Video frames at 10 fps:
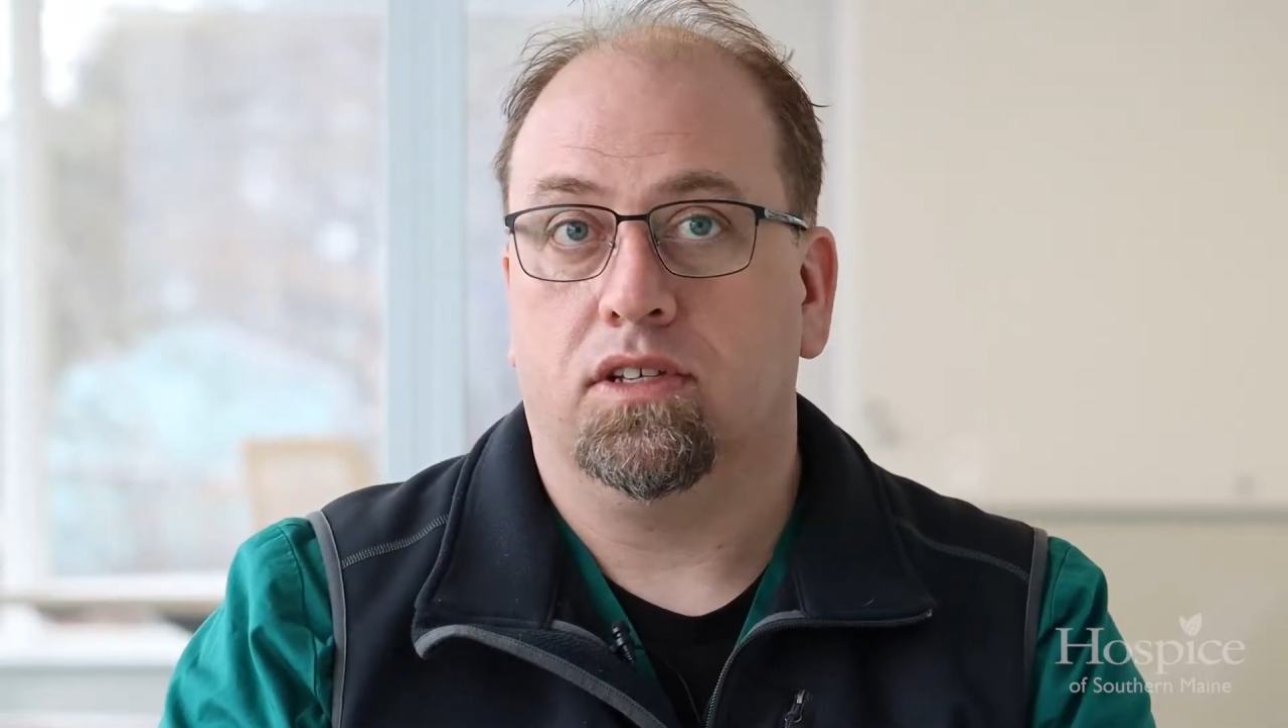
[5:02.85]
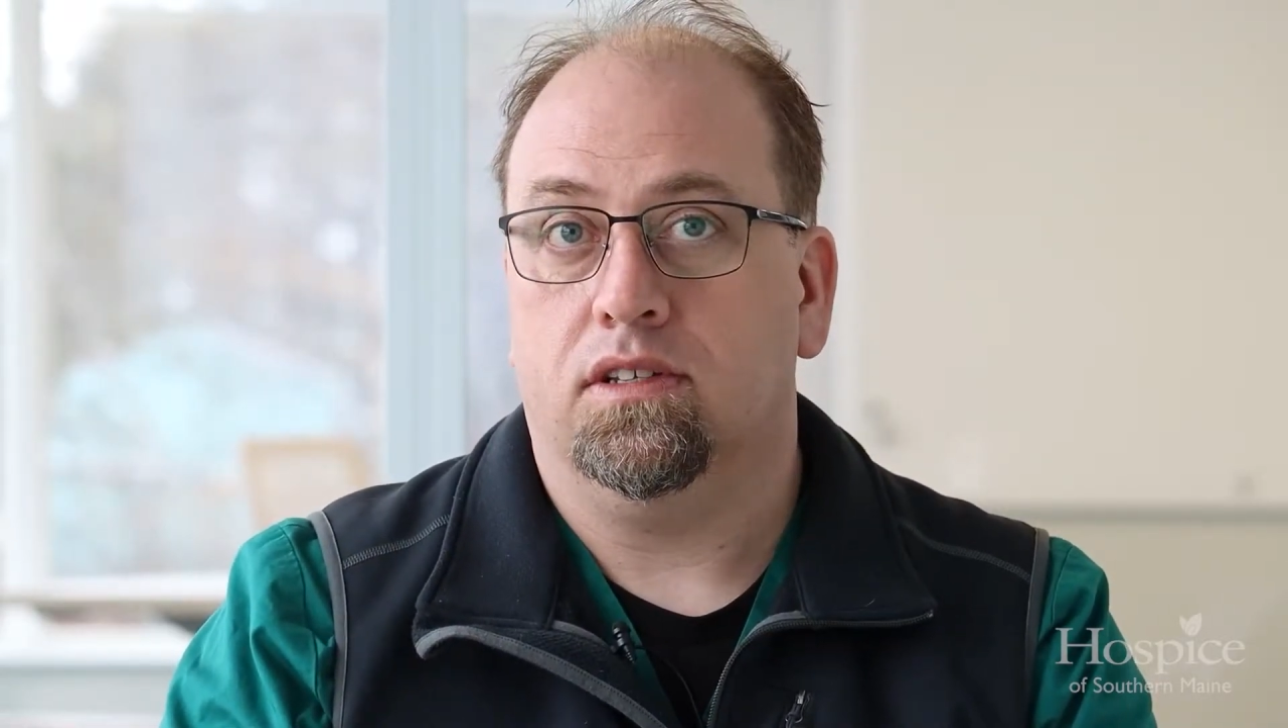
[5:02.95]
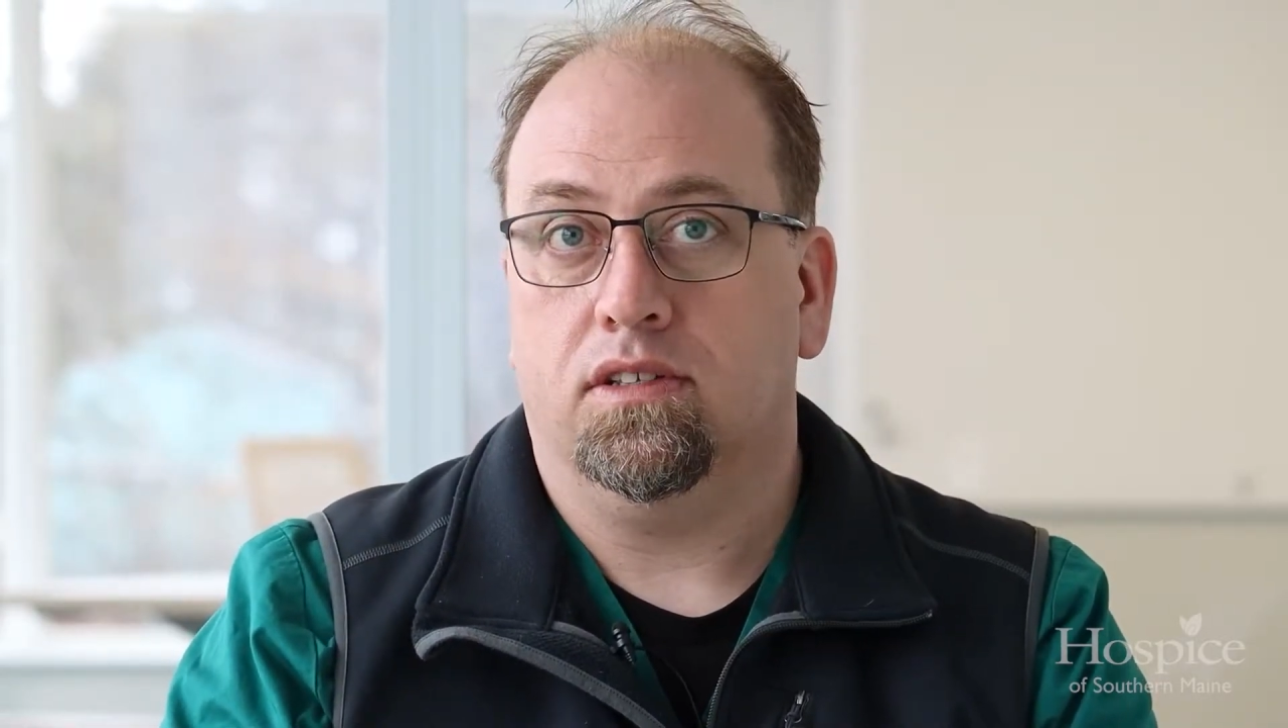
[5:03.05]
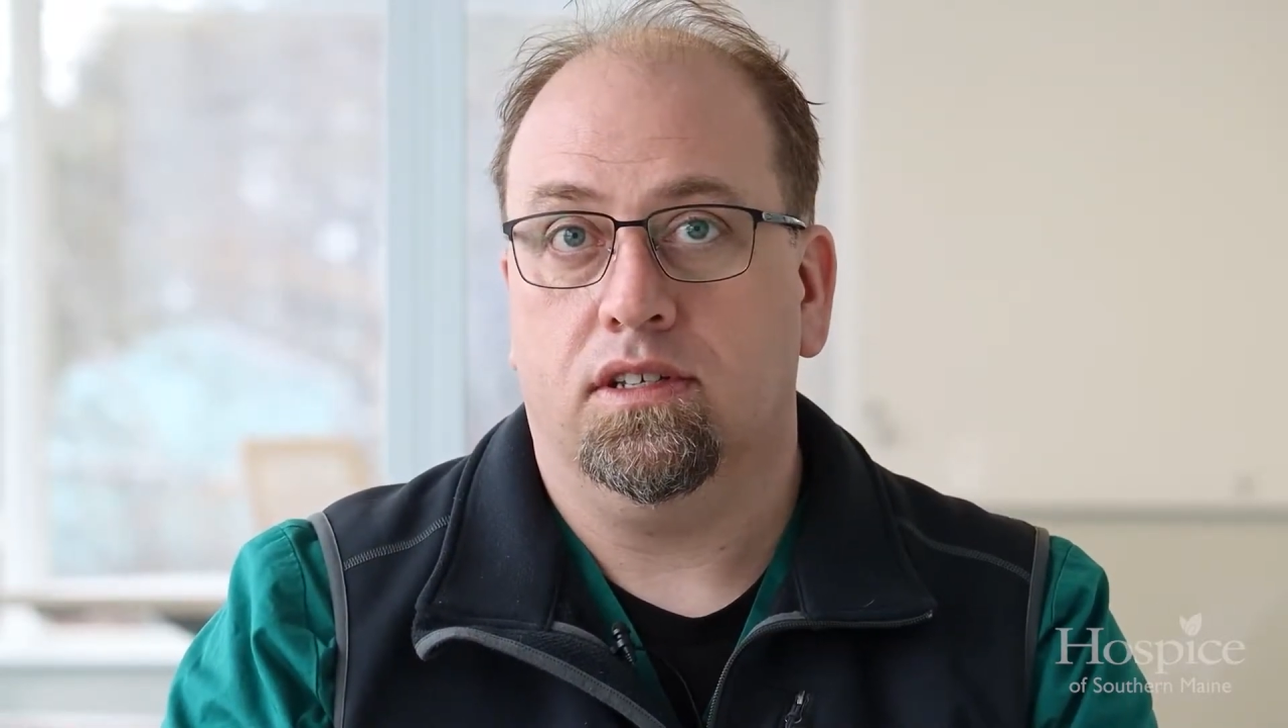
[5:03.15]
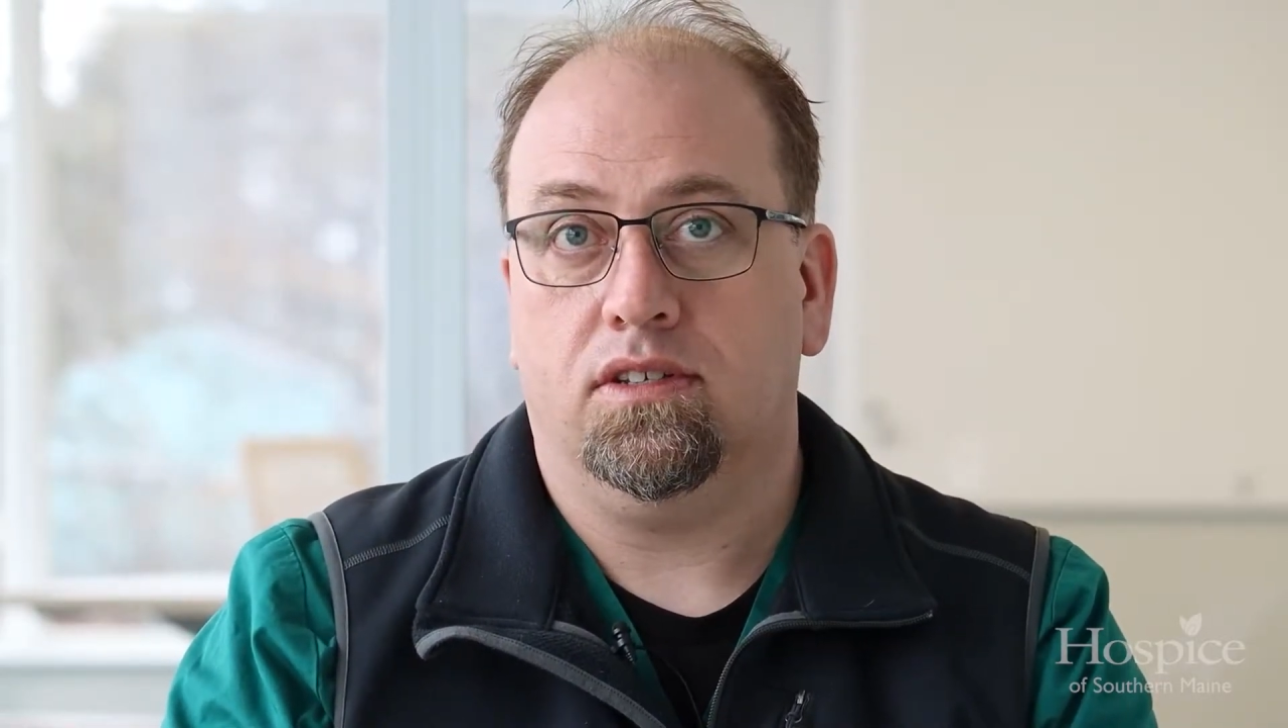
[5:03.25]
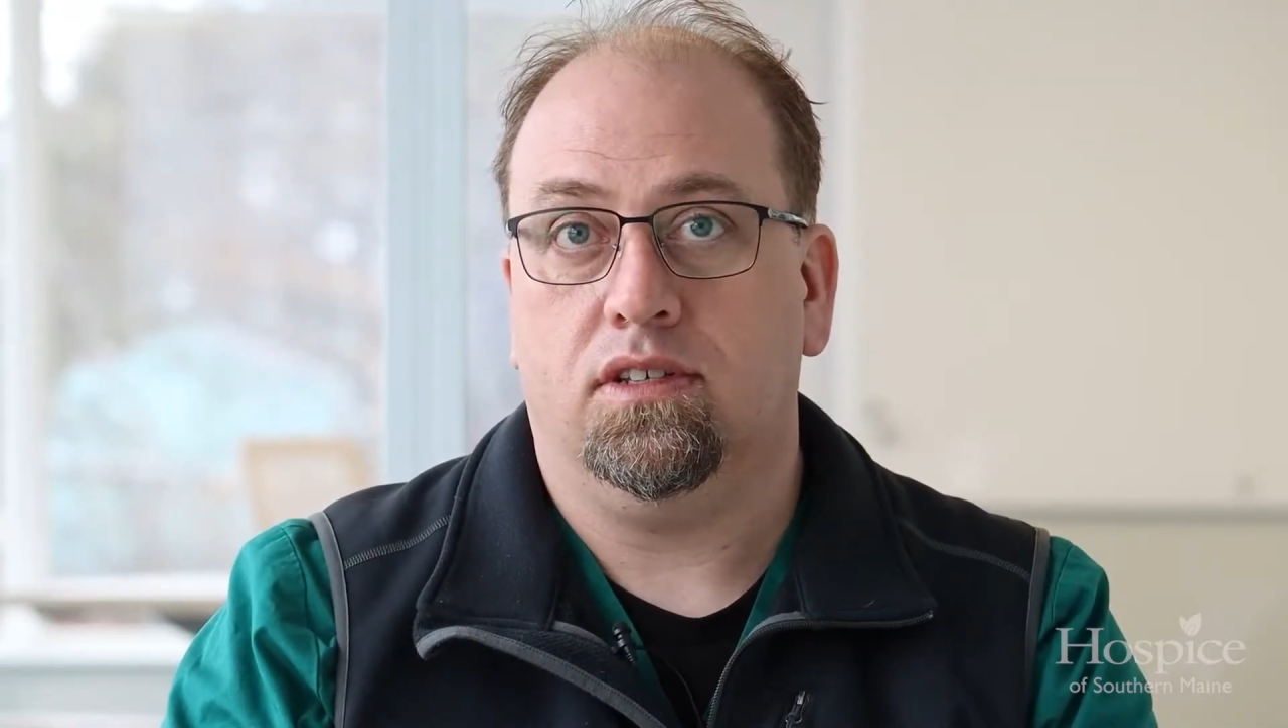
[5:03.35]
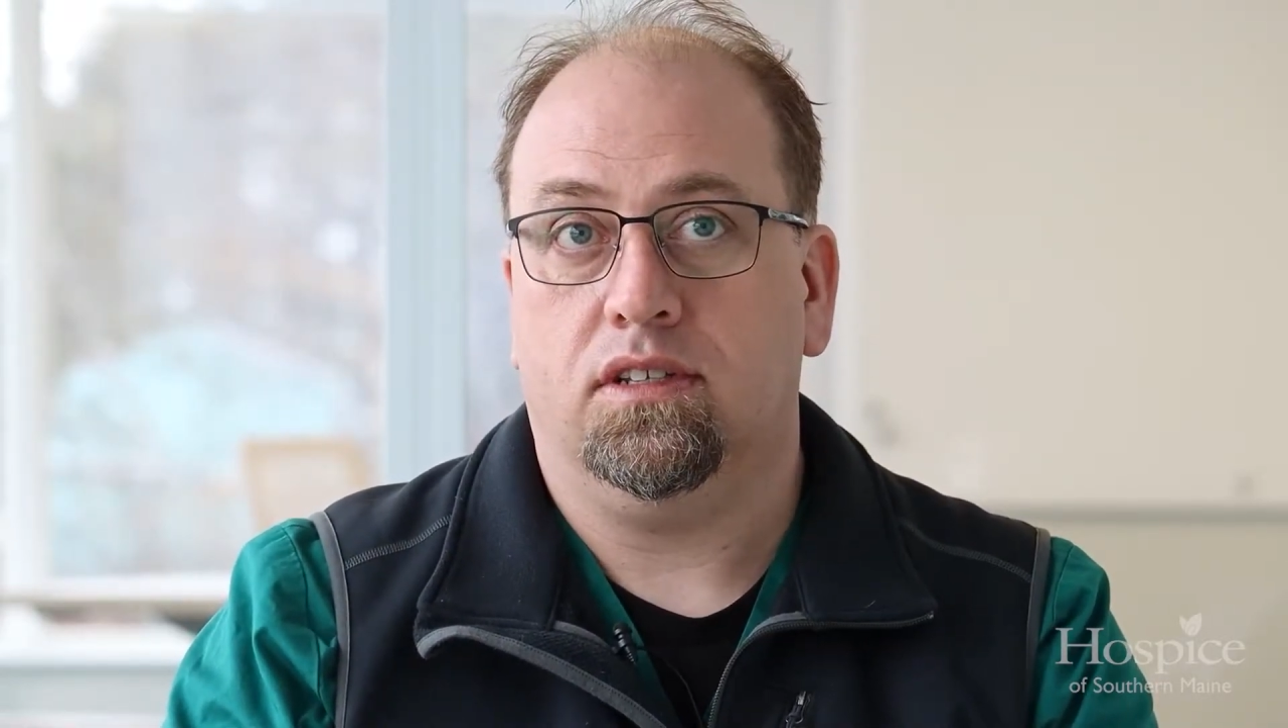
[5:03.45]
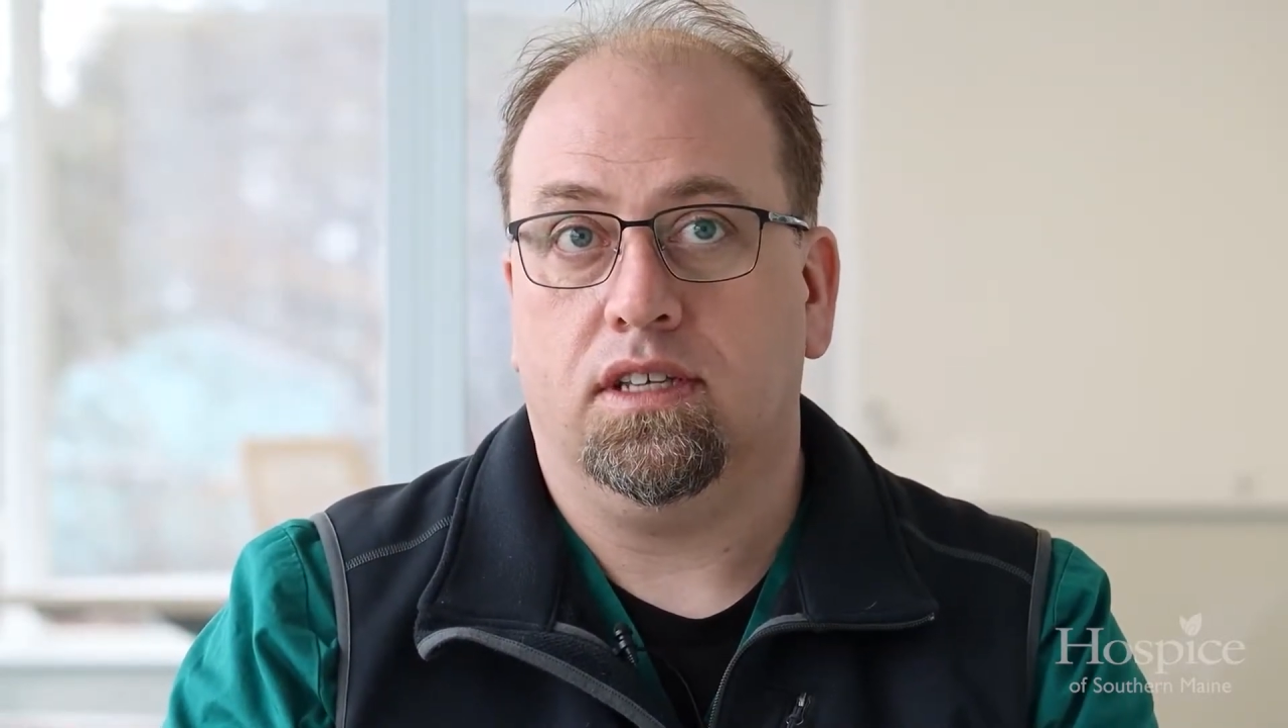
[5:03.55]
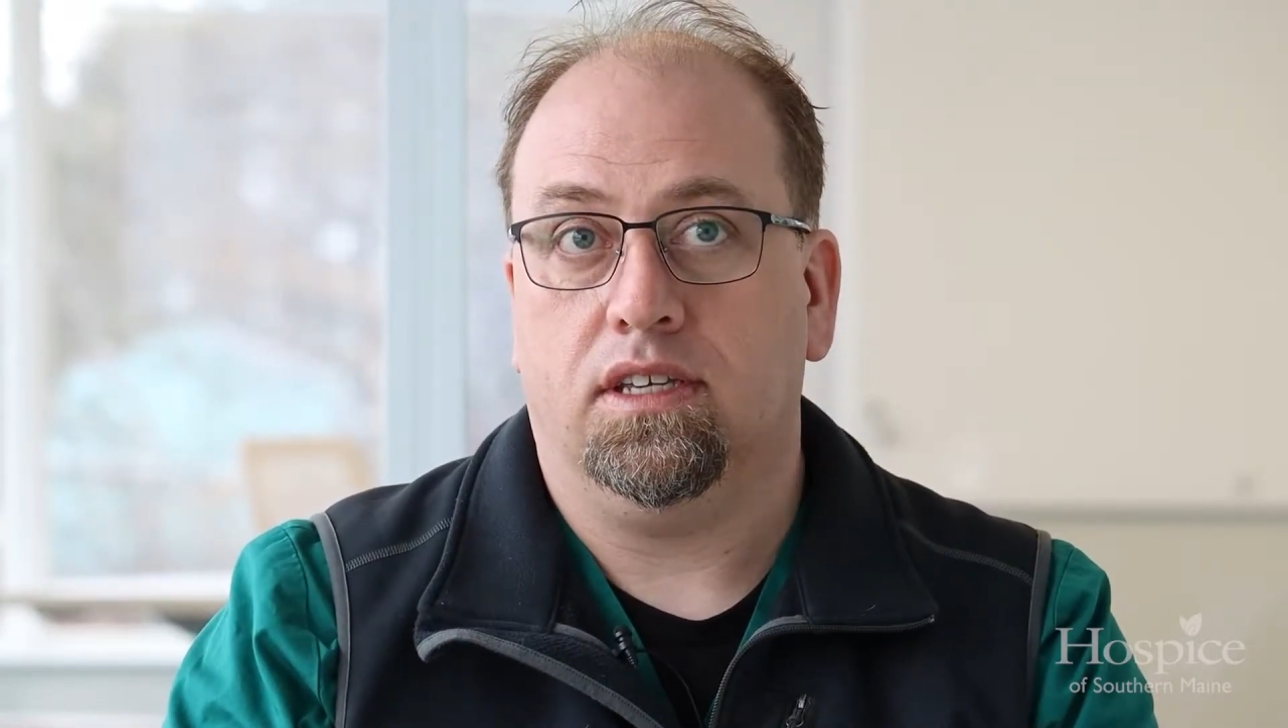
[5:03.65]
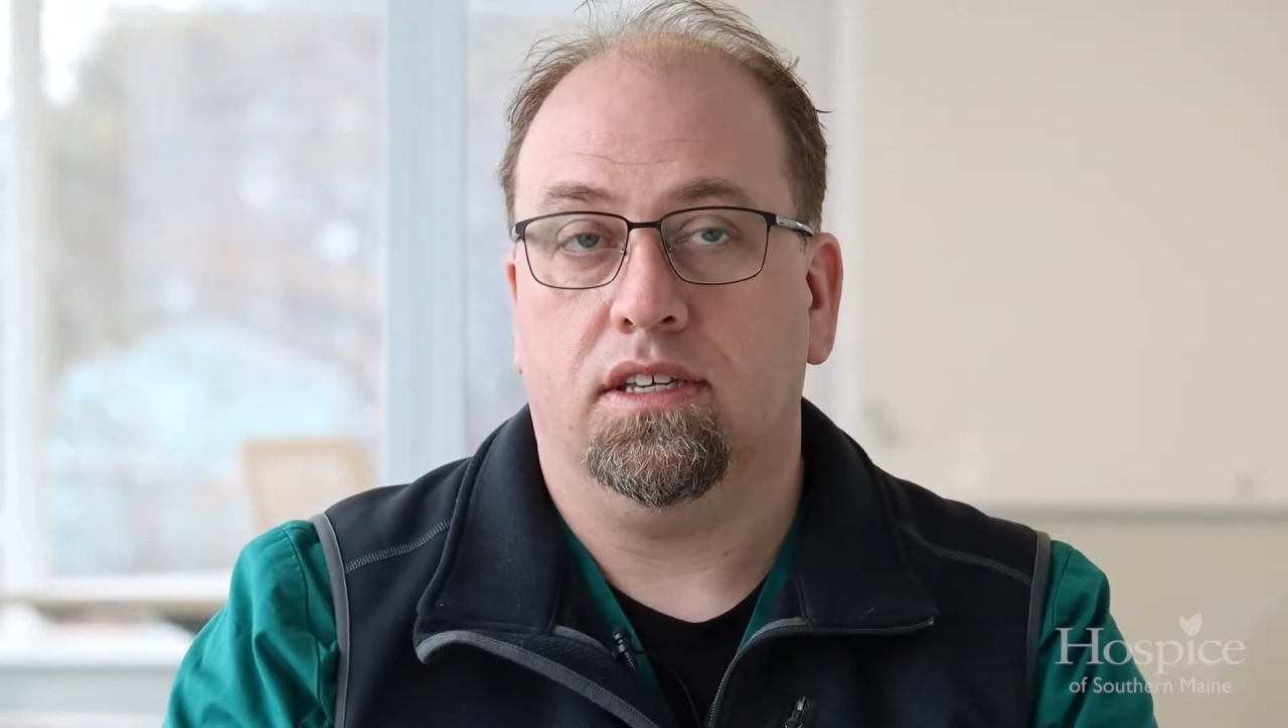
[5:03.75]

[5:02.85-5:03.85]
consistently